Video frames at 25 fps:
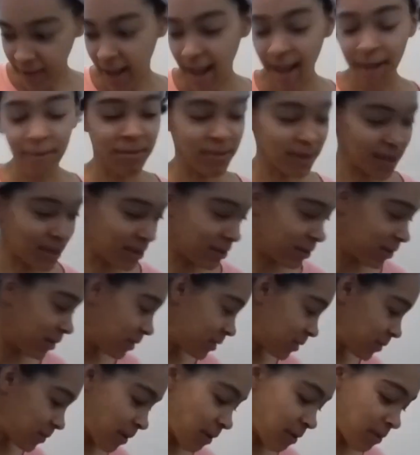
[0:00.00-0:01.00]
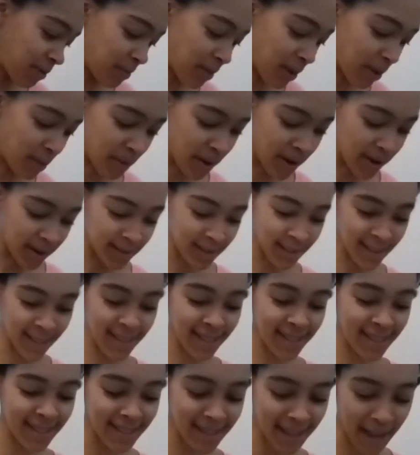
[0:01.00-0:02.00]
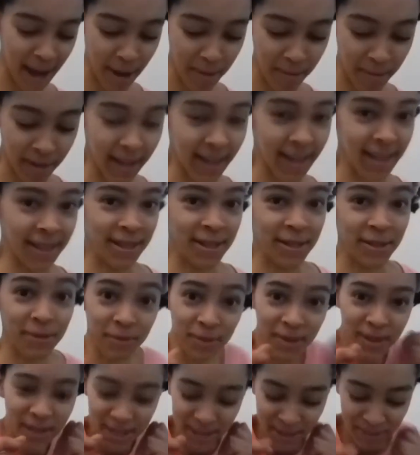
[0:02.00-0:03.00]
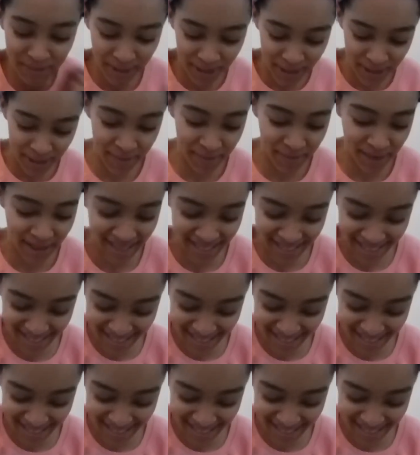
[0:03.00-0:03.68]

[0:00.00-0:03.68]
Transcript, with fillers: I'm literally surrounded by boxes. I'm like in this really small space,